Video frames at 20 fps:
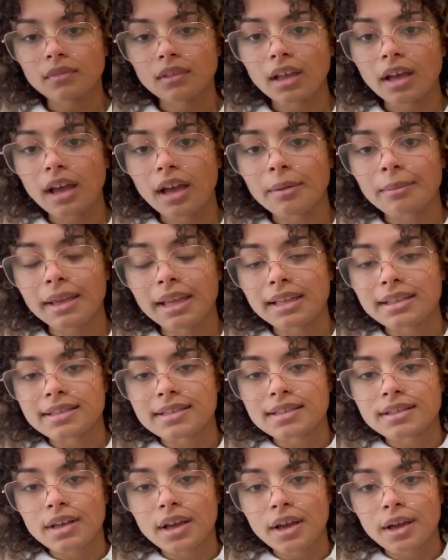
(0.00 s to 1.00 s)
It is
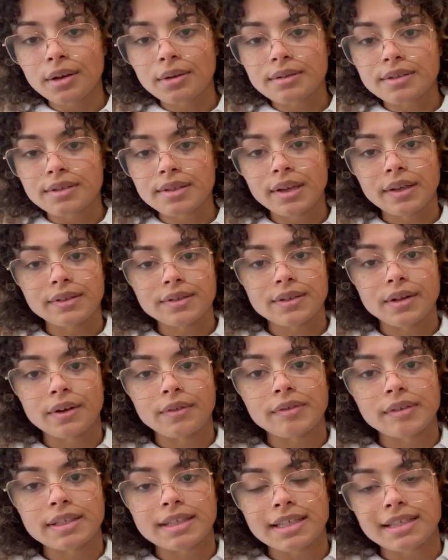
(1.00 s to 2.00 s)
so
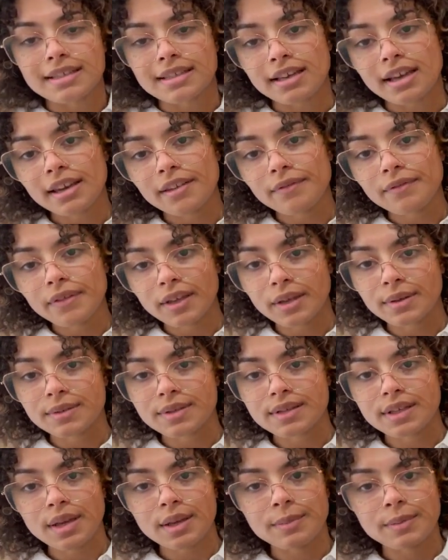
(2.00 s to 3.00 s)
soft as inside, it feels
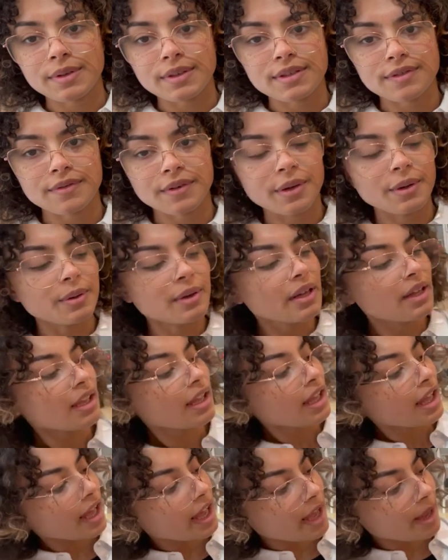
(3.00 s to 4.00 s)
so beautiful.
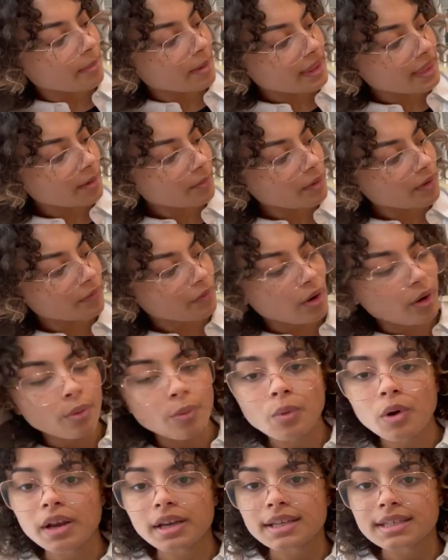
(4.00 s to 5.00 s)
And then we've got
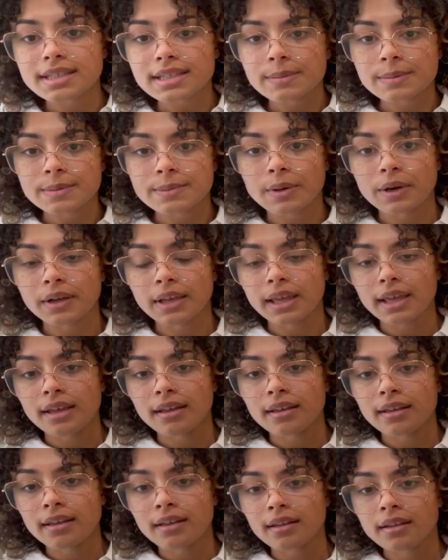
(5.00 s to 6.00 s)
one zipped pocket.
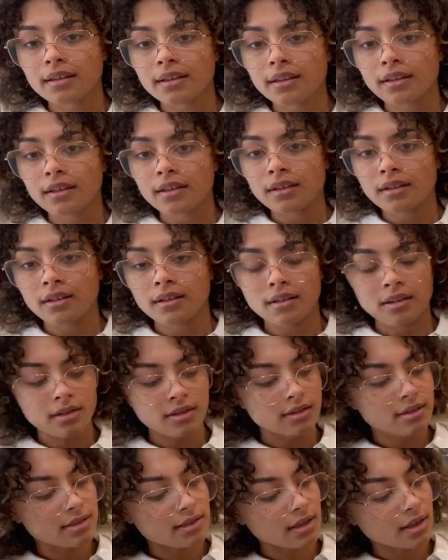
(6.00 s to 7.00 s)

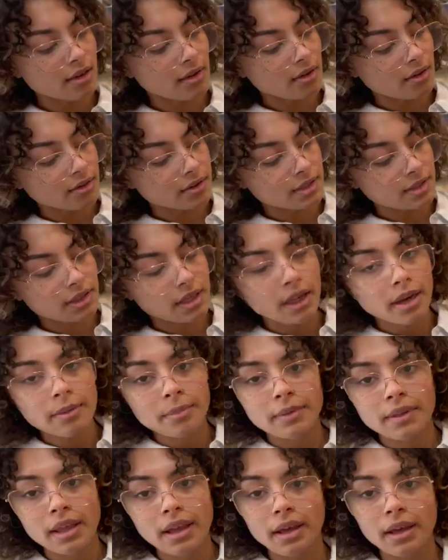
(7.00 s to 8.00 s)
So I'll just
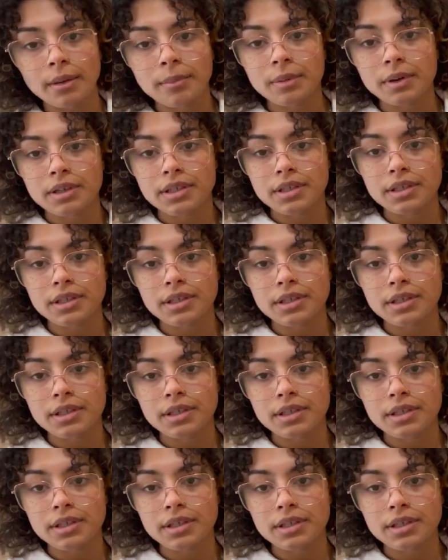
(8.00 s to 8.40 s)
open that up and